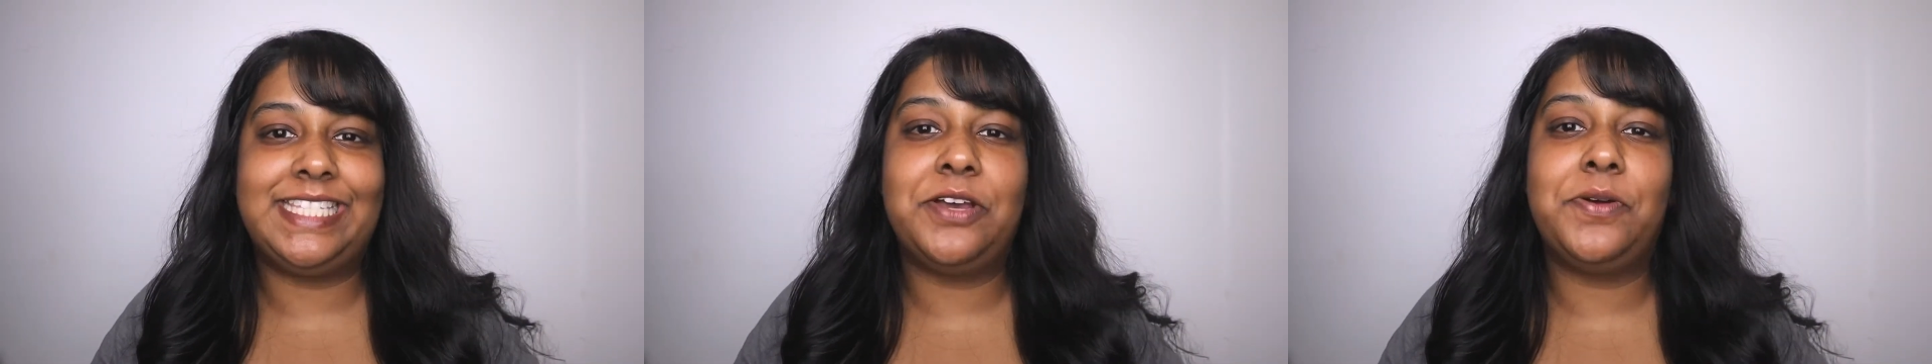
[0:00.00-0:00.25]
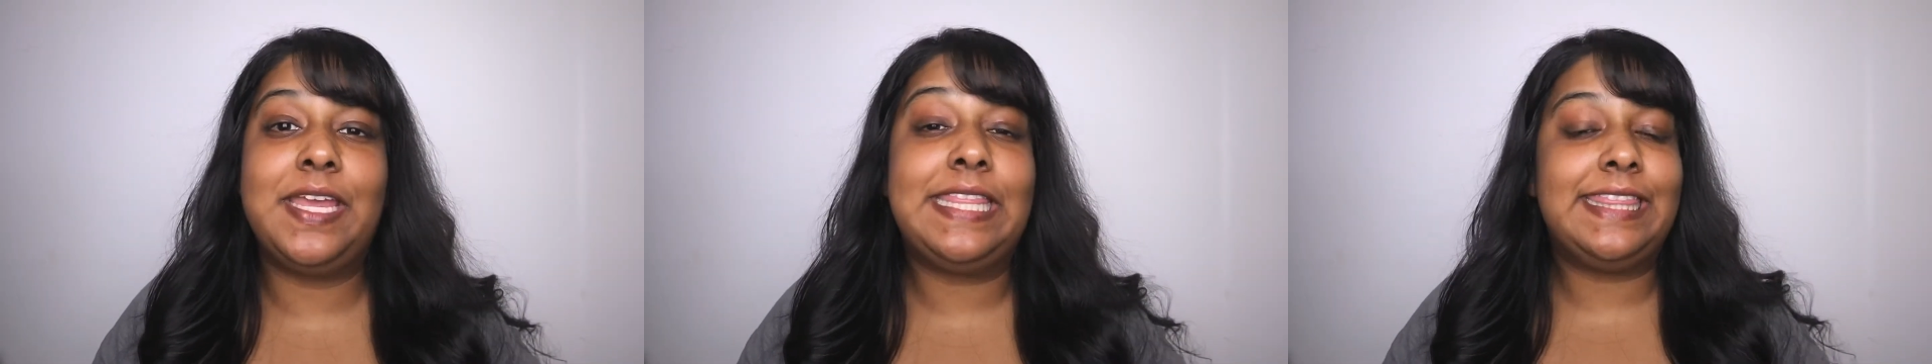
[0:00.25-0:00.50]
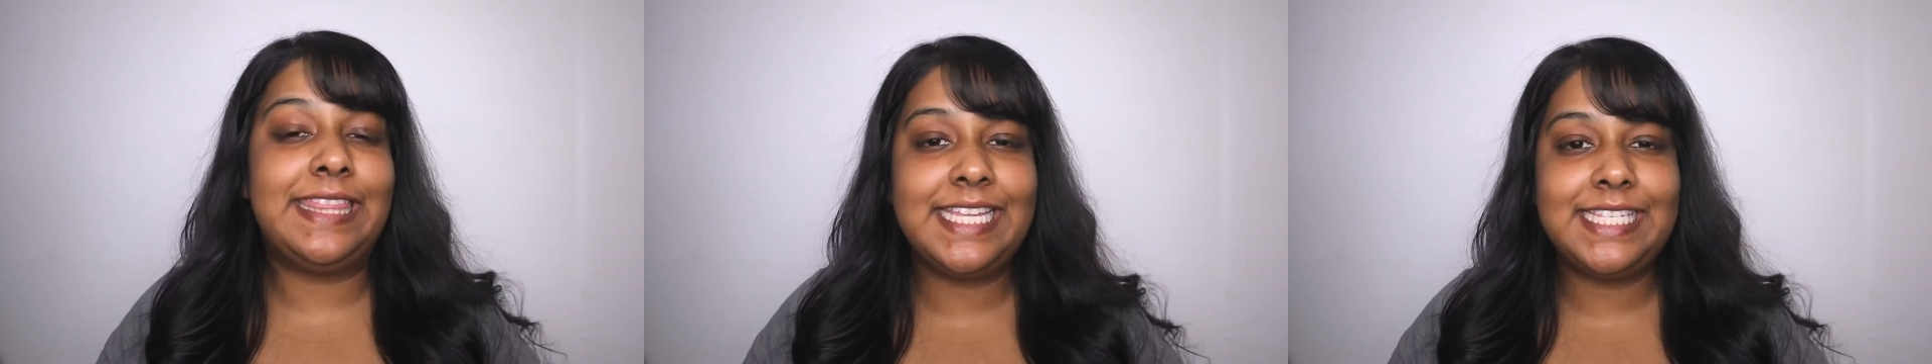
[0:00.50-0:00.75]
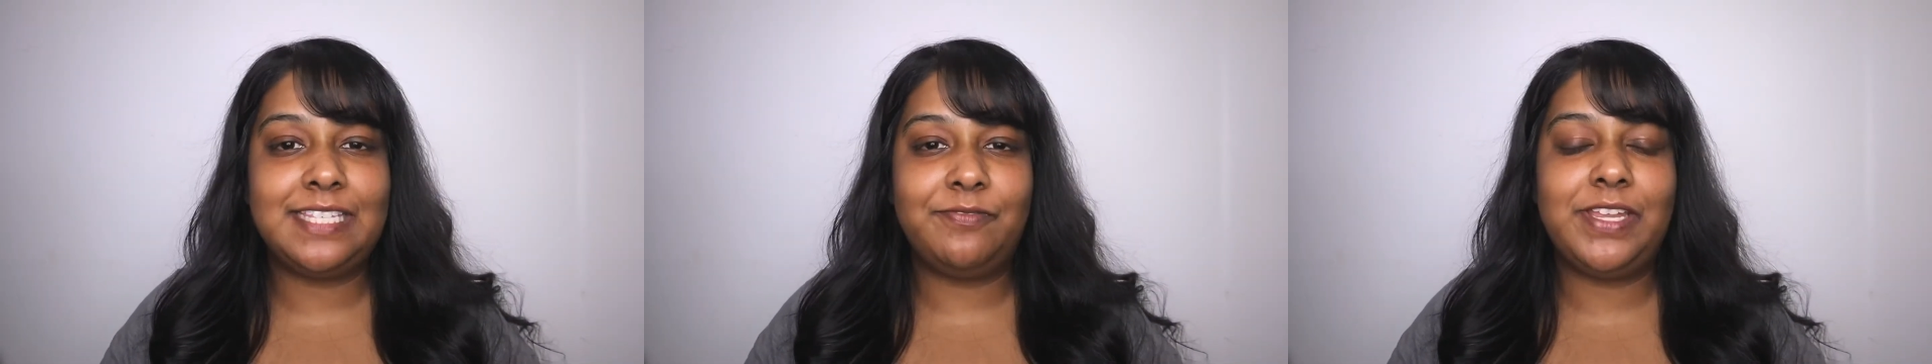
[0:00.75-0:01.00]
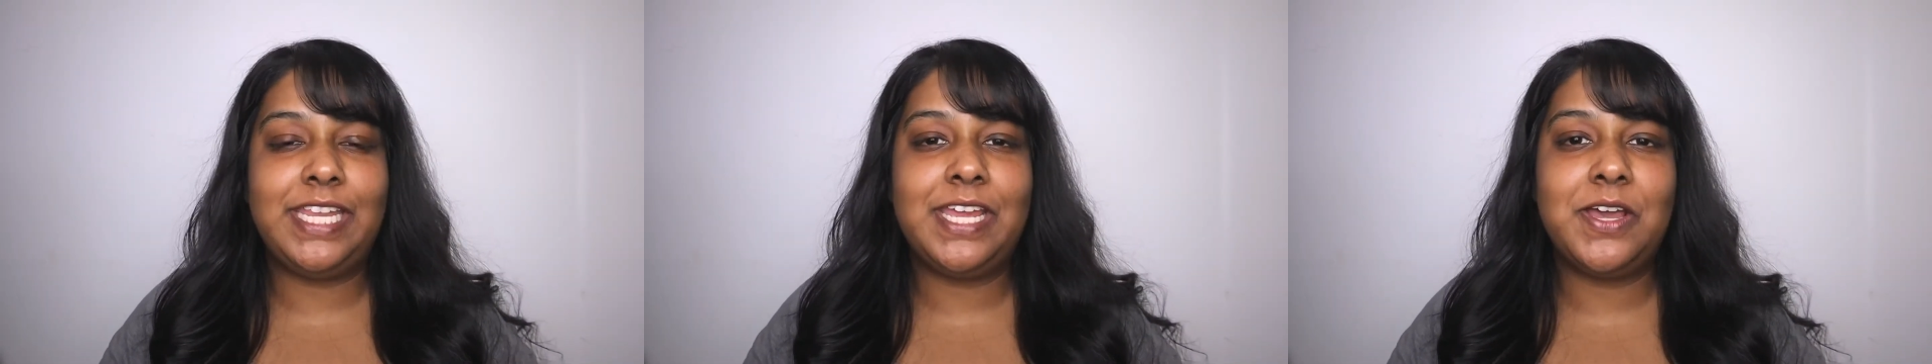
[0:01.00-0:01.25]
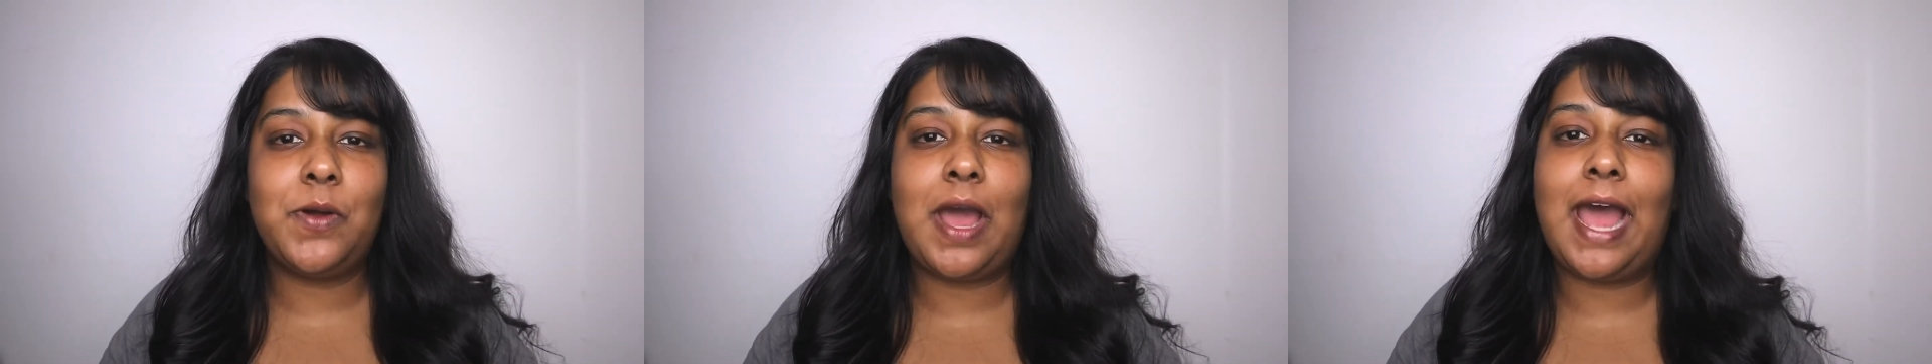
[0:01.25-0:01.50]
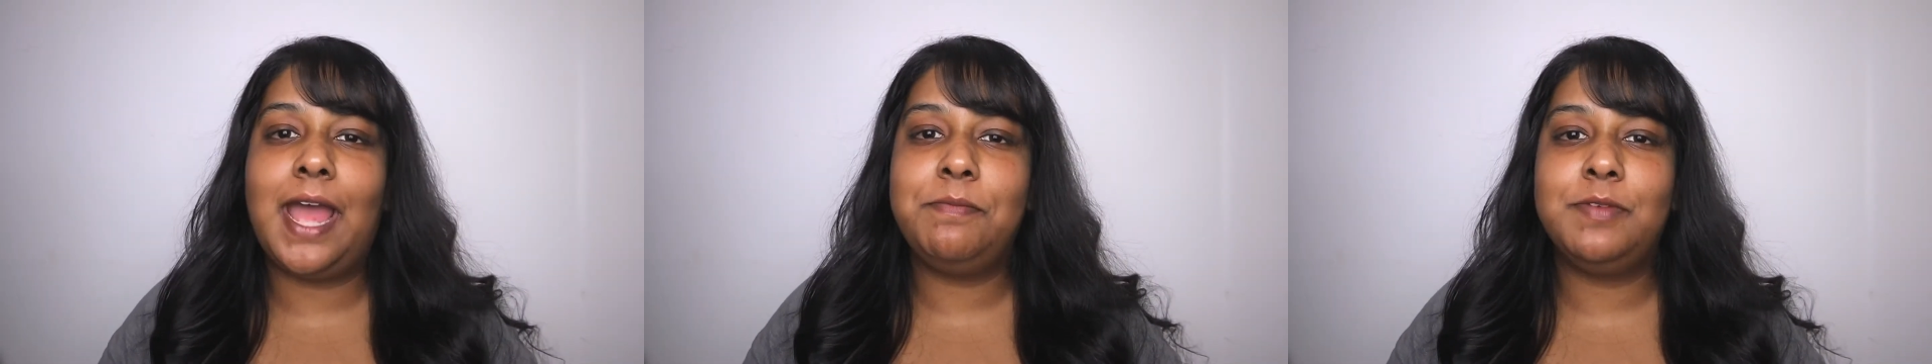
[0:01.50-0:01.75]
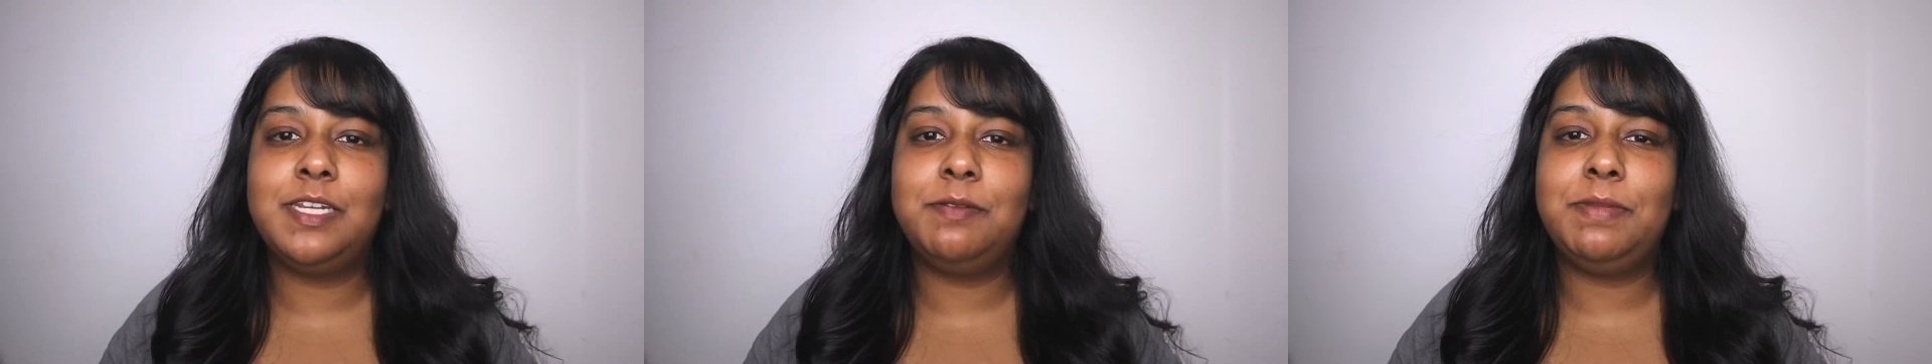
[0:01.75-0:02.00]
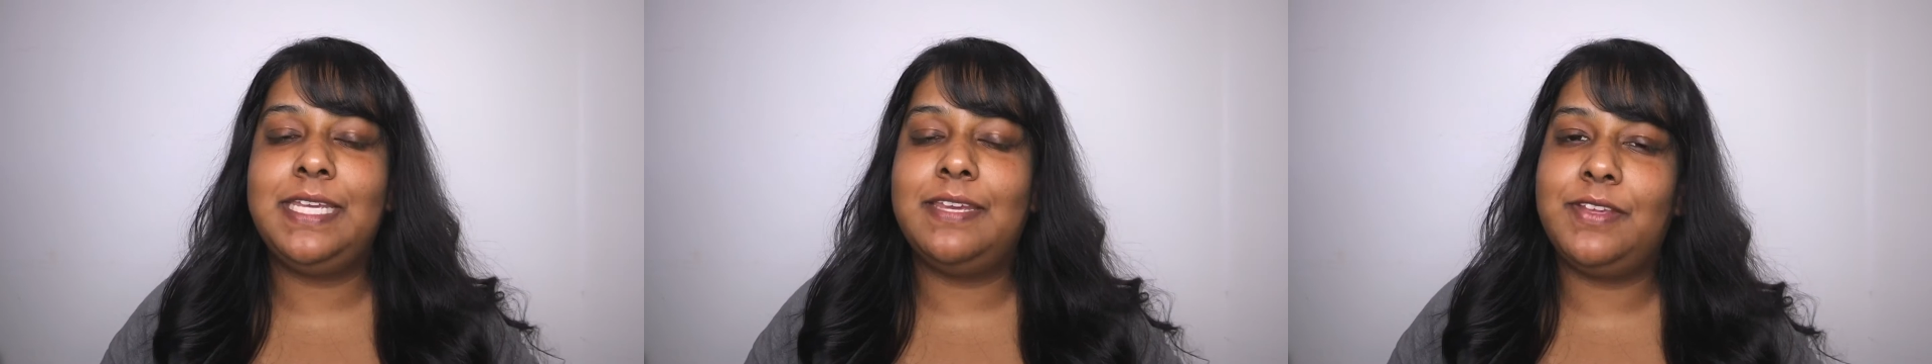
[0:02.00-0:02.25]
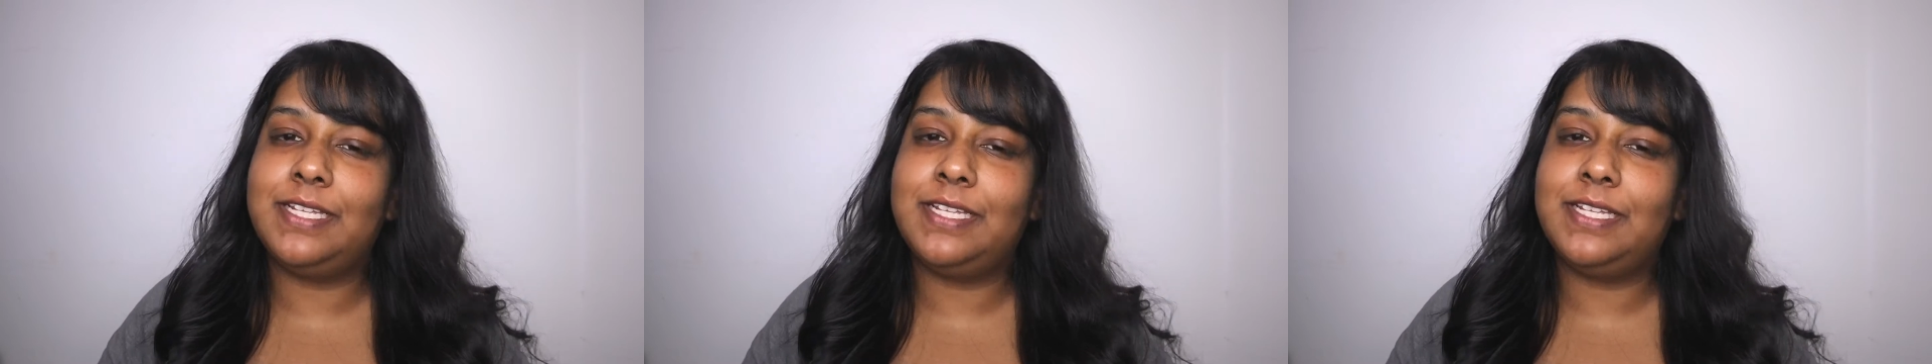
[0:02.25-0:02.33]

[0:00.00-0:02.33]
So in this video, I'm gonna be giving